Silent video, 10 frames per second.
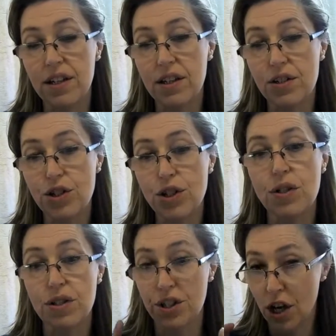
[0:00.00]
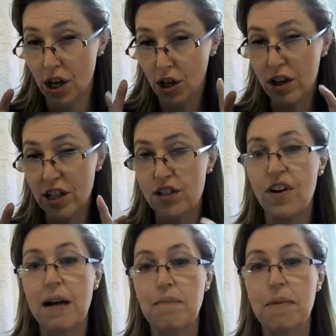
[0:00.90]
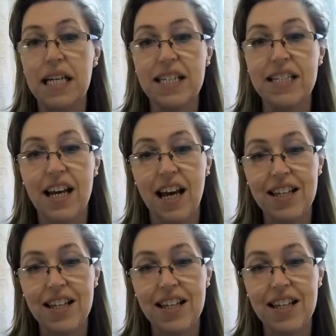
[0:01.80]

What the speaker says: the students' college families,